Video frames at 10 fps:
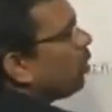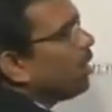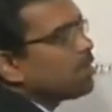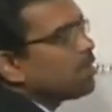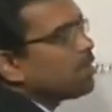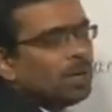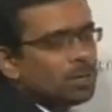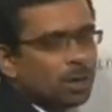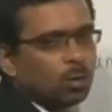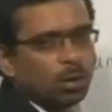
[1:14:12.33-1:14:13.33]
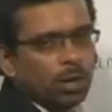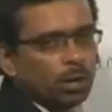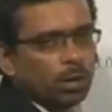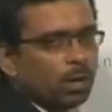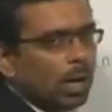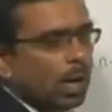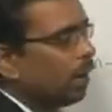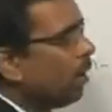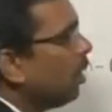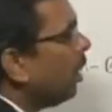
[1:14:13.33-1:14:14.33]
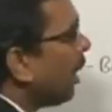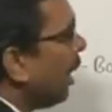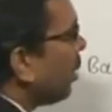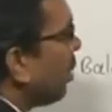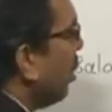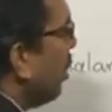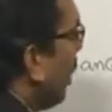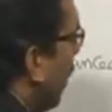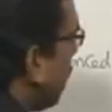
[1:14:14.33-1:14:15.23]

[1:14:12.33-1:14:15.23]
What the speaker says: by both means you will get same answer only, okay,